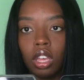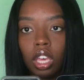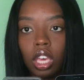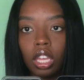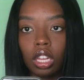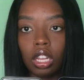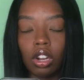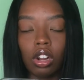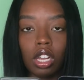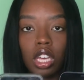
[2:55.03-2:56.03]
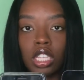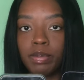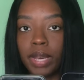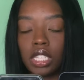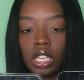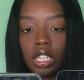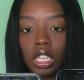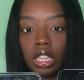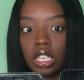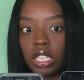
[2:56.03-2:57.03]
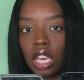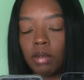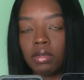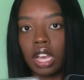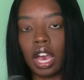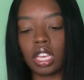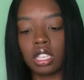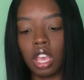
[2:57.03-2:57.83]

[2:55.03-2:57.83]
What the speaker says: it literally is basically the same size.